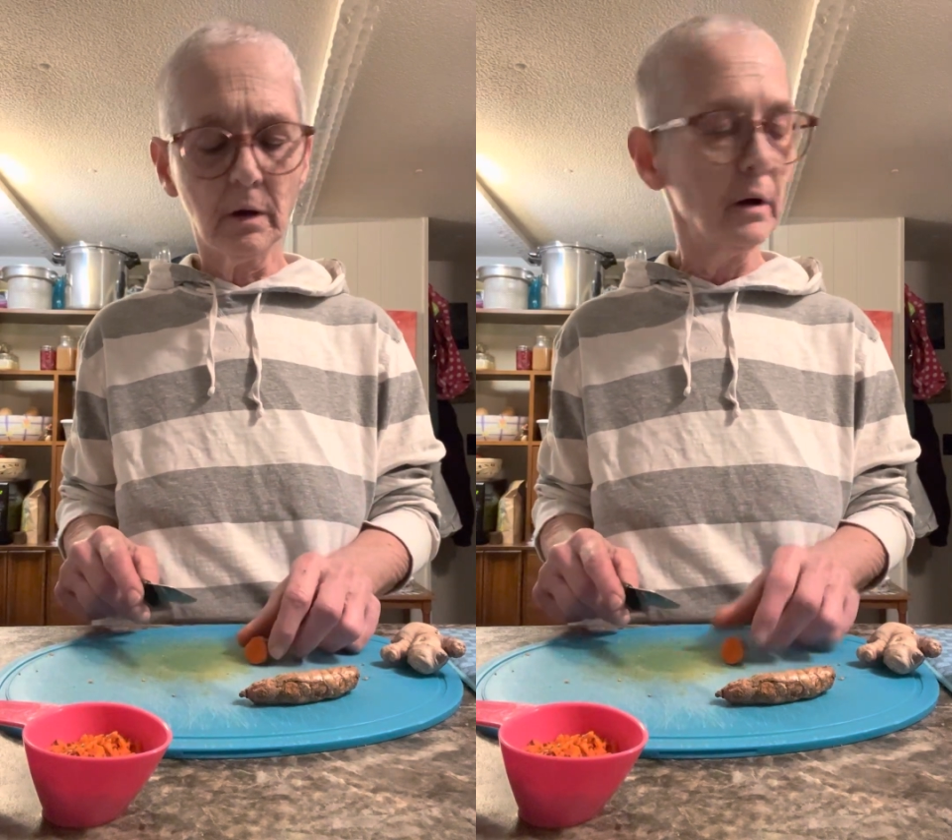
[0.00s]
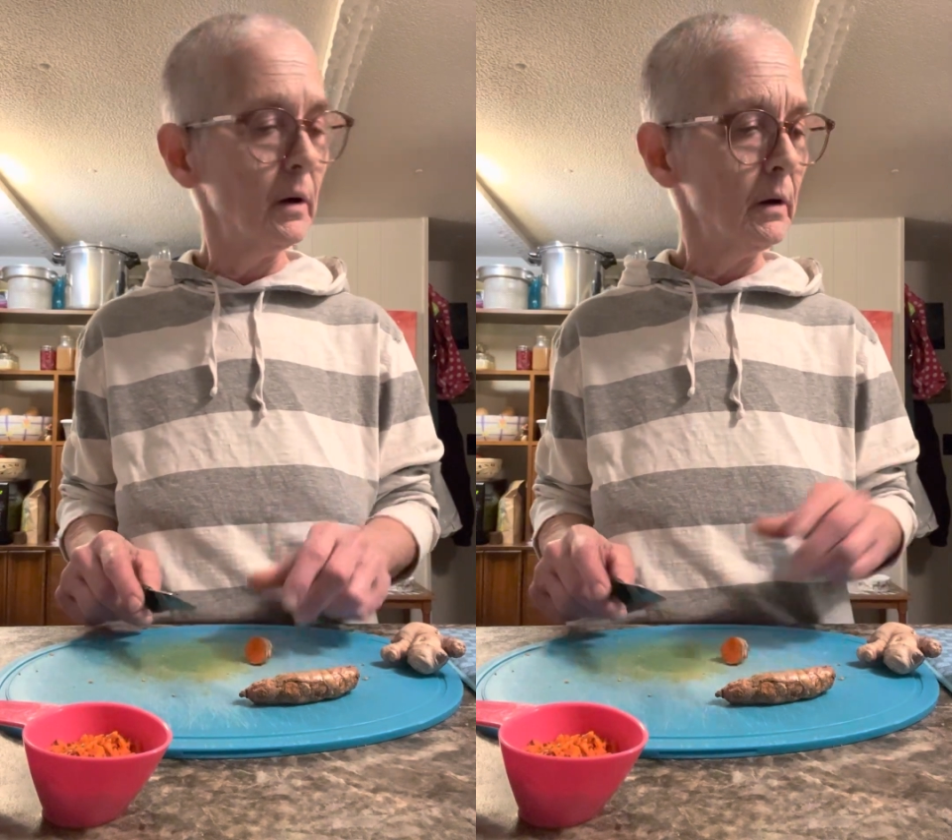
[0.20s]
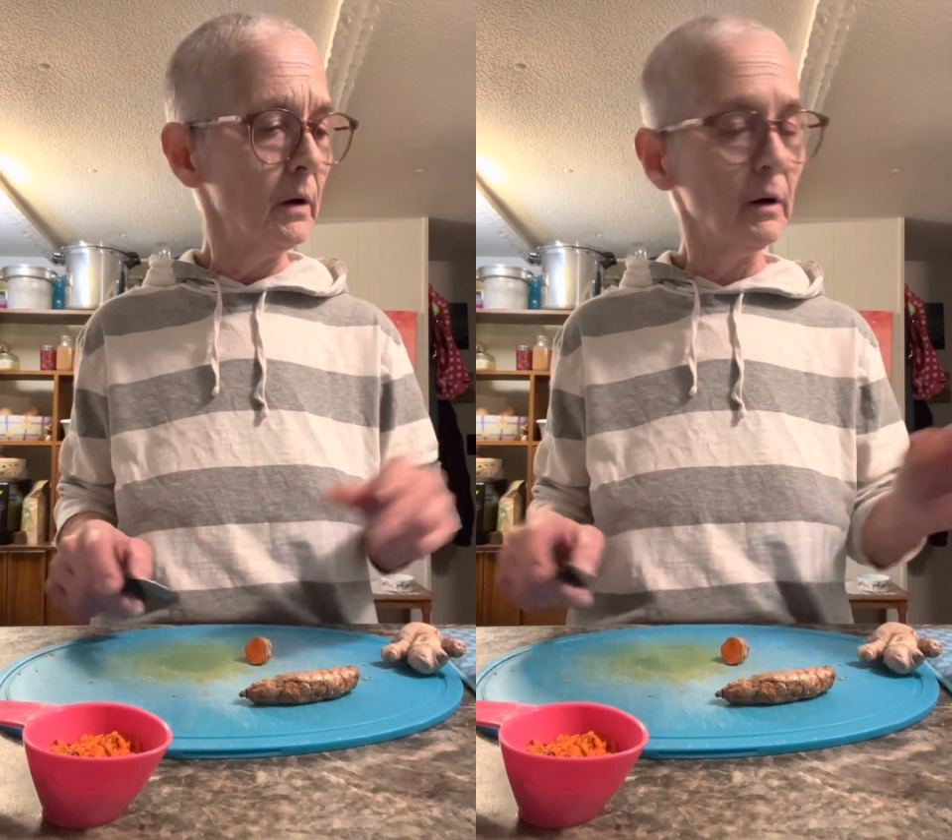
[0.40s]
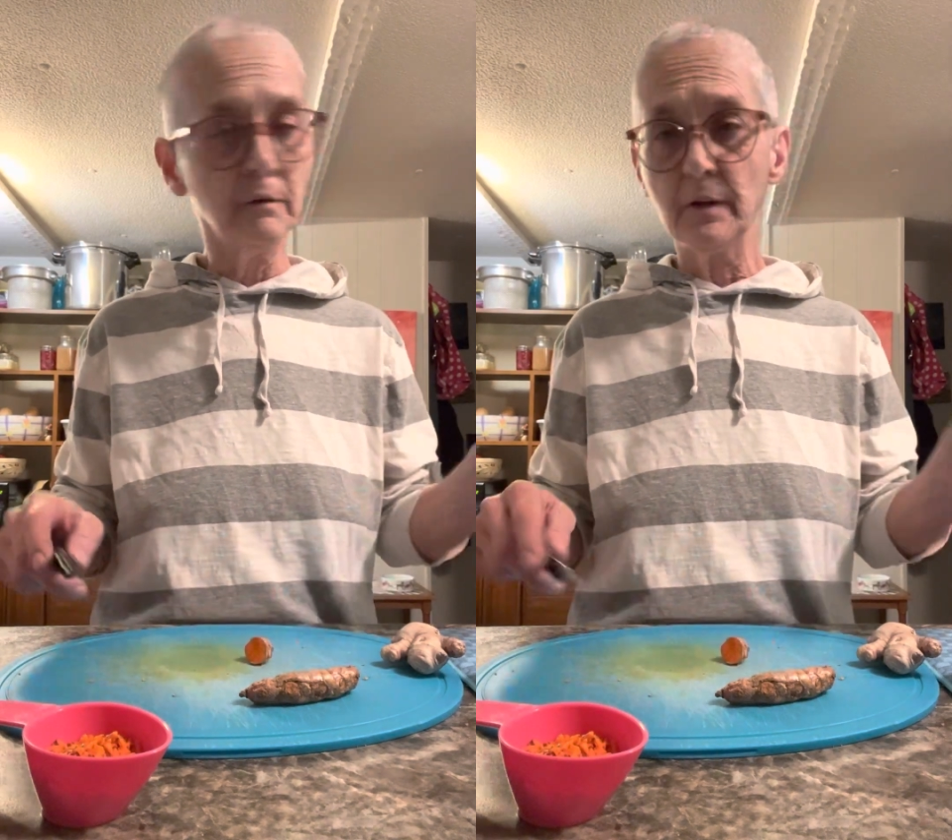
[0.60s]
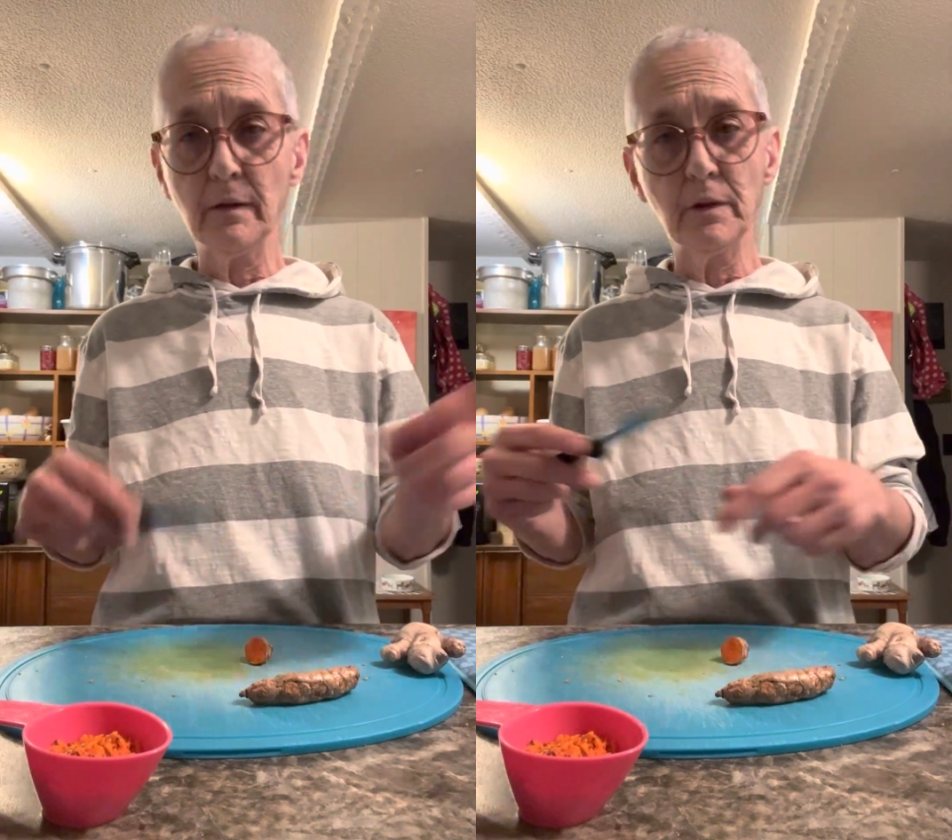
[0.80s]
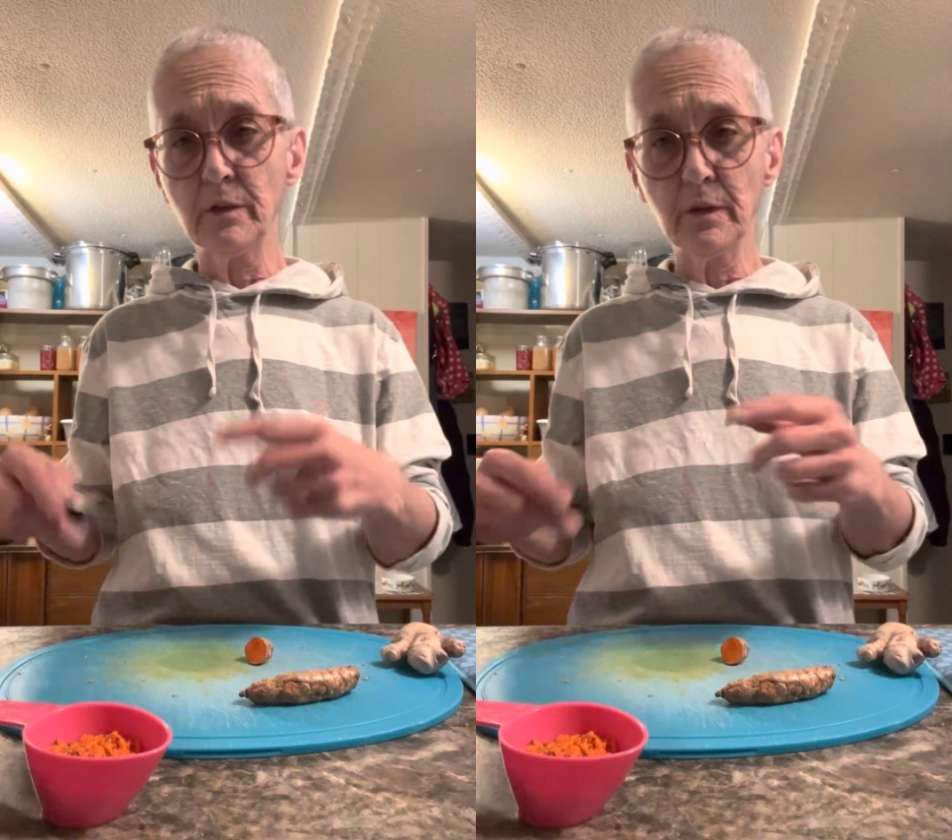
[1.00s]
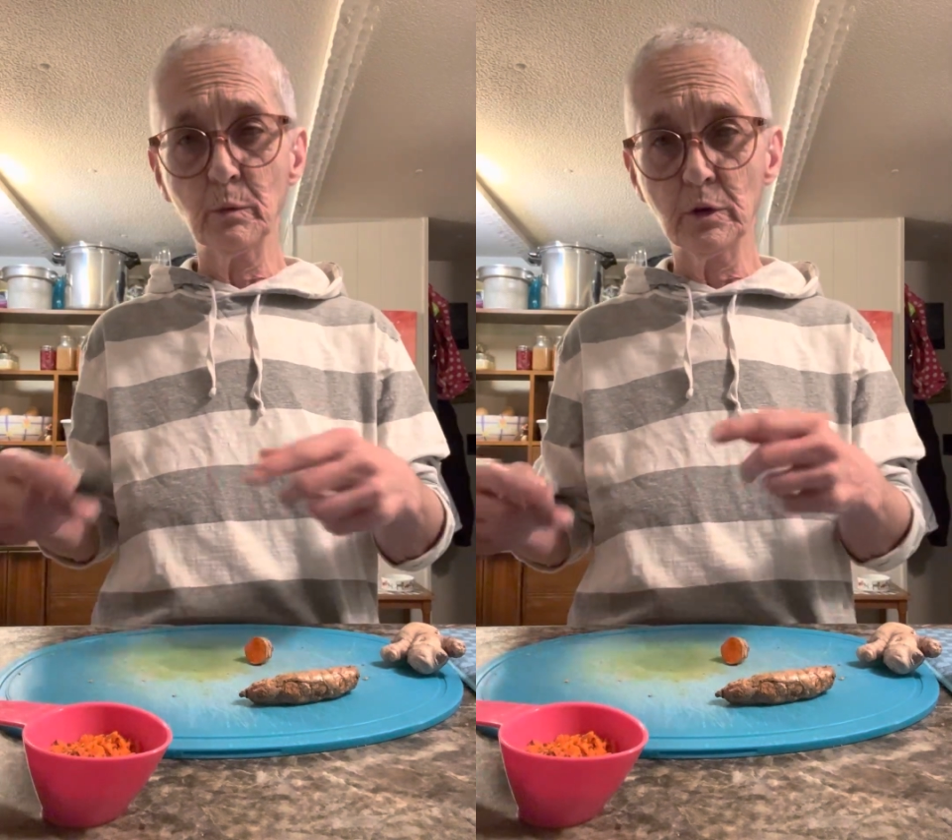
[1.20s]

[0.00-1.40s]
of everything we're